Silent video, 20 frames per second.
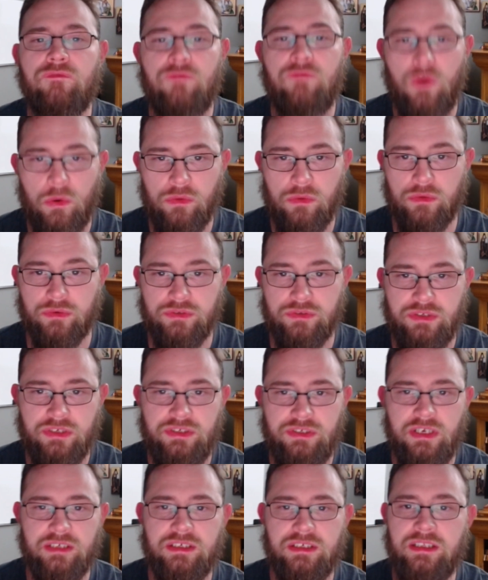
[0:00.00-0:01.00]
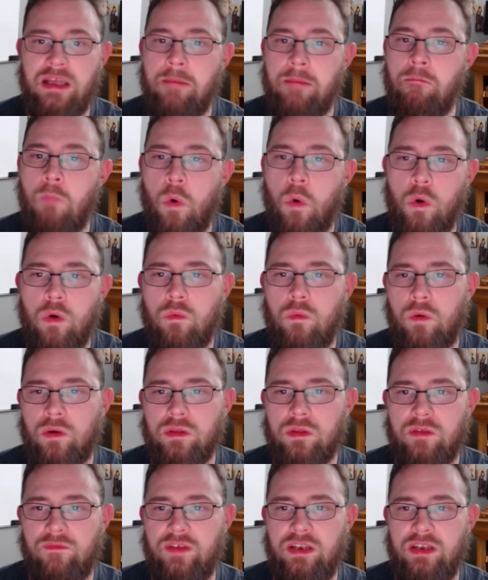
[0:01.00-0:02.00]
further, suggesting that moral
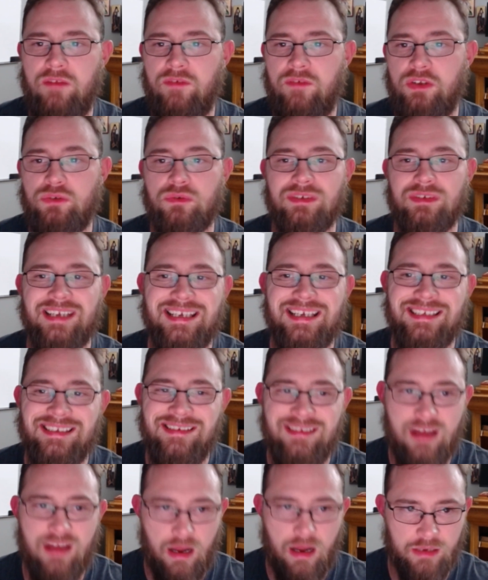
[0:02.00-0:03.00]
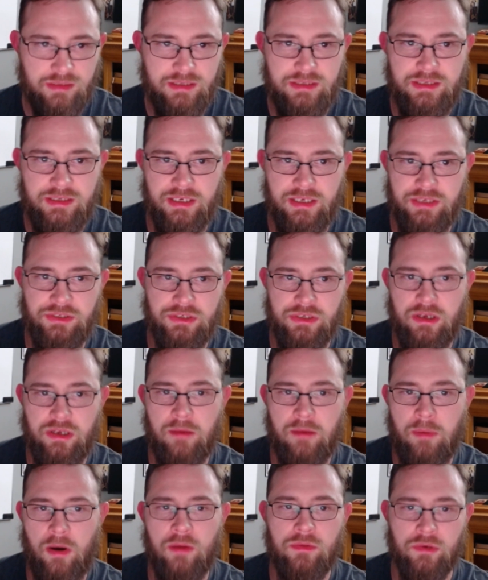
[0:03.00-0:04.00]
worth of individuals is not contingent
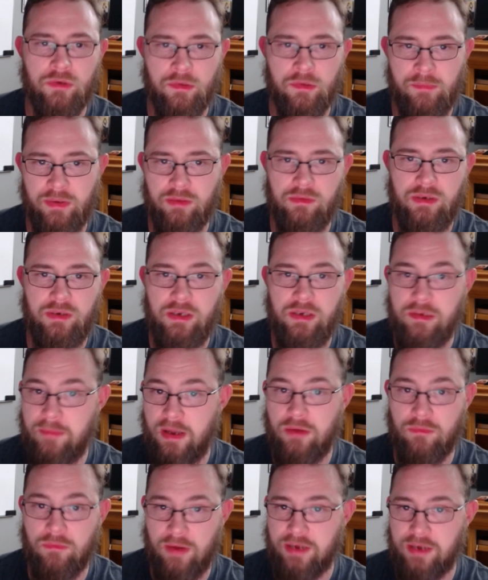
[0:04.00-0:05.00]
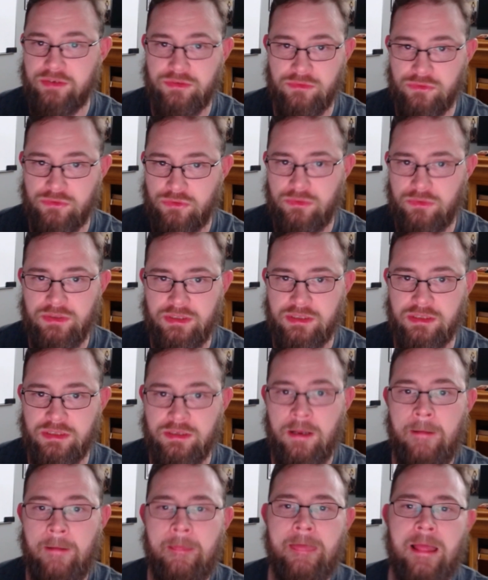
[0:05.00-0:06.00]
upon their ability to make rational choices,
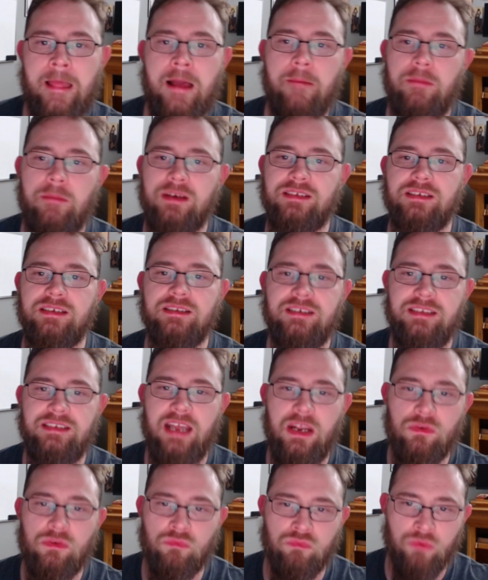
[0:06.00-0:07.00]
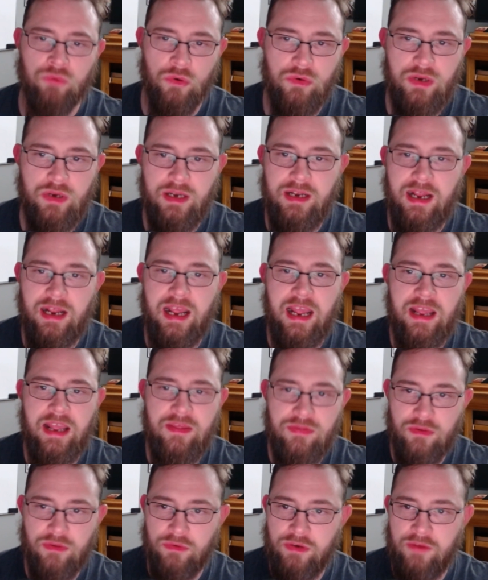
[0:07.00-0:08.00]
but is instead rooted
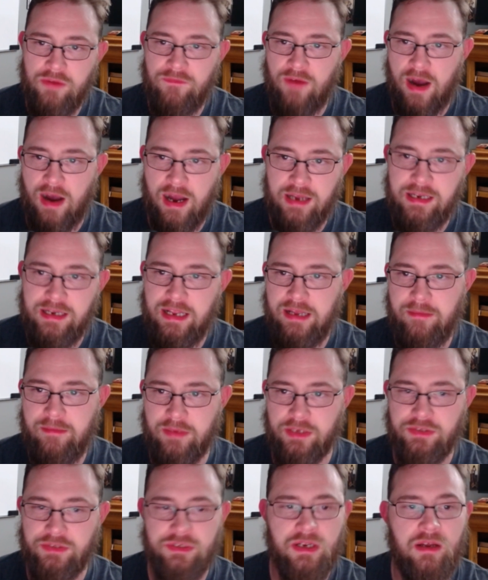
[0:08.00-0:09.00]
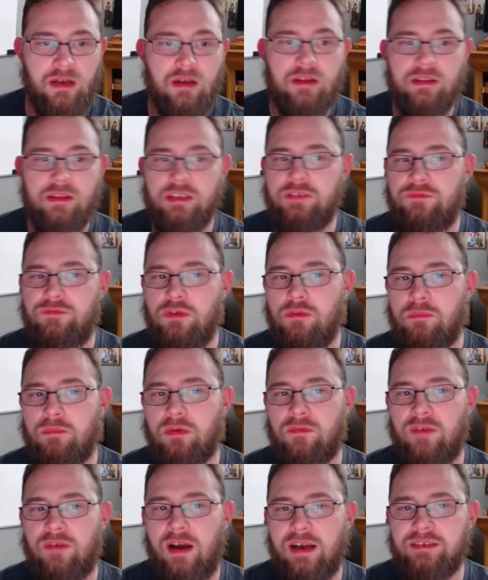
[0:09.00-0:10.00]
in their divine image. This view
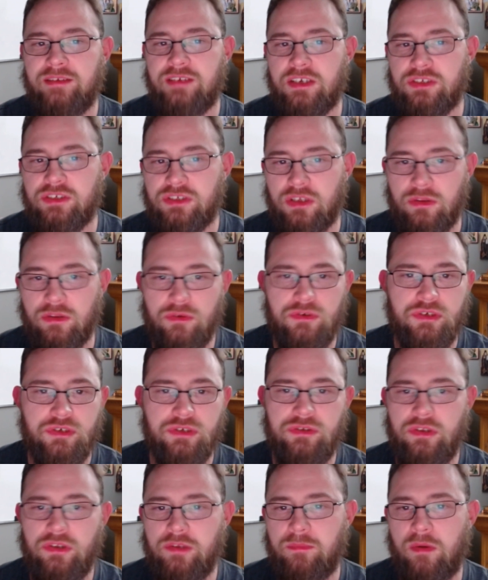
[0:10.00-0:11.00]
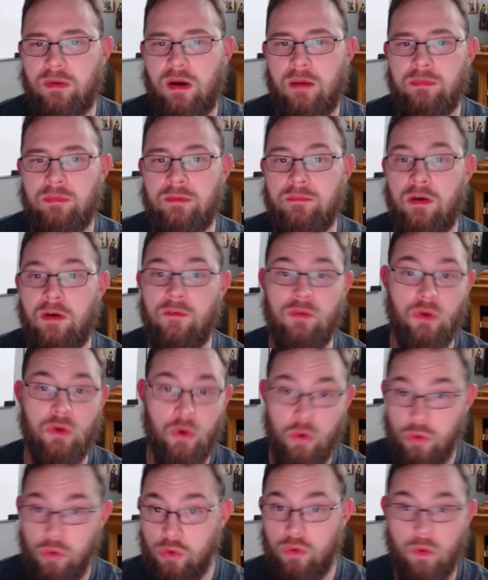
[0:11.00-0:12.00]
provides a solution to the problem of
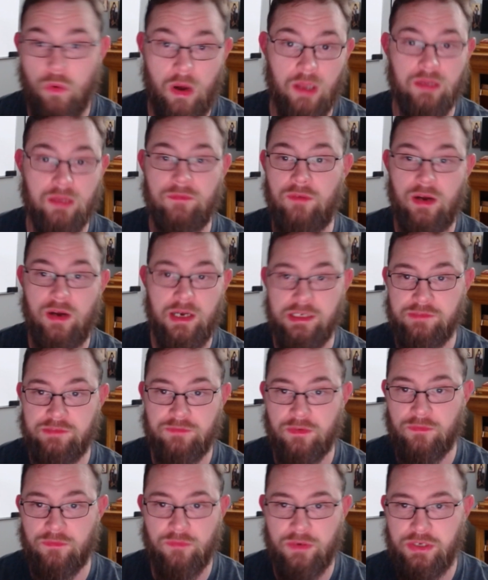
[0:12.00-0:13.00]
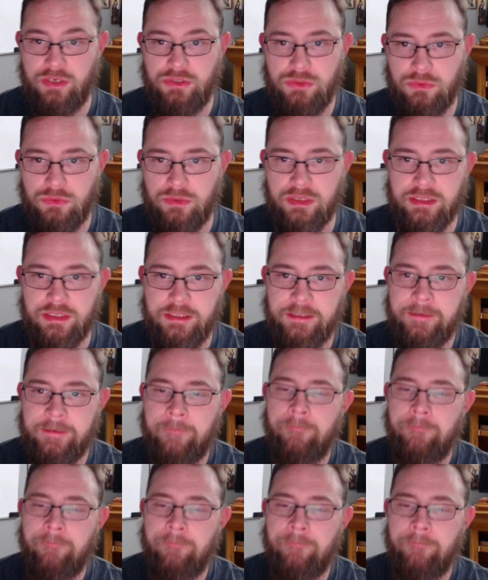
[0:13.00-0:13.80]
who qualifies for free choice.